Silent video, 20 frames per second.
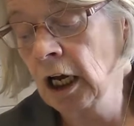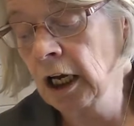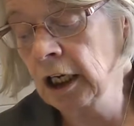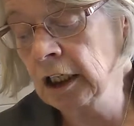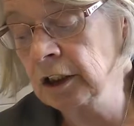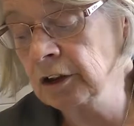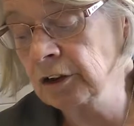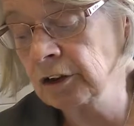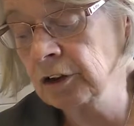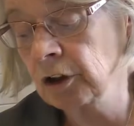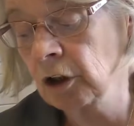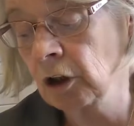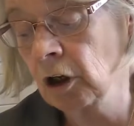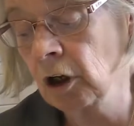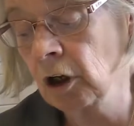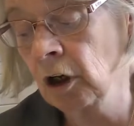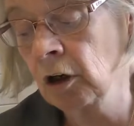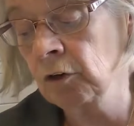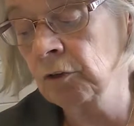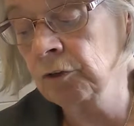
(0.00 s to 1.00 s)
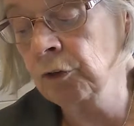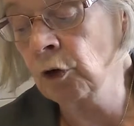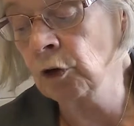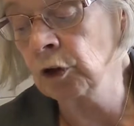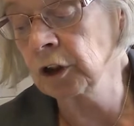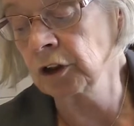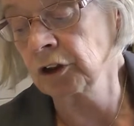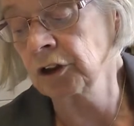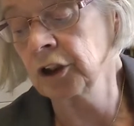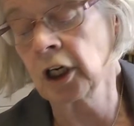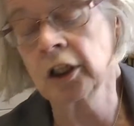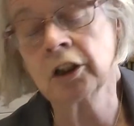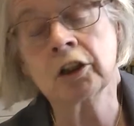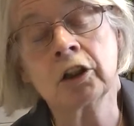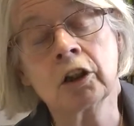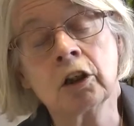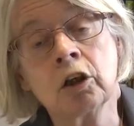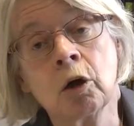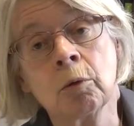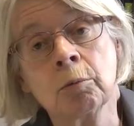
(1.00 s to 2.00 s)
is foreign exchange
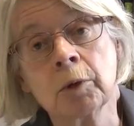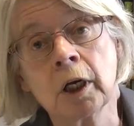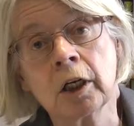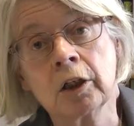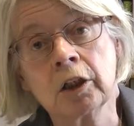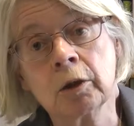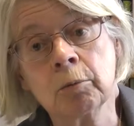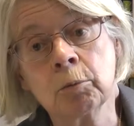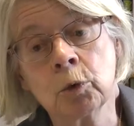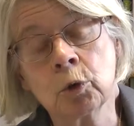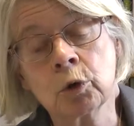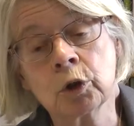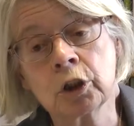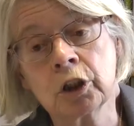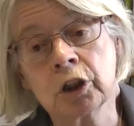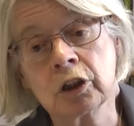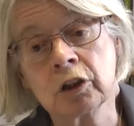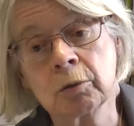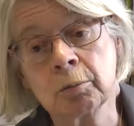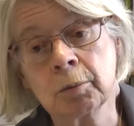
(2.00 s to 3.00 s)
denominated mortgages.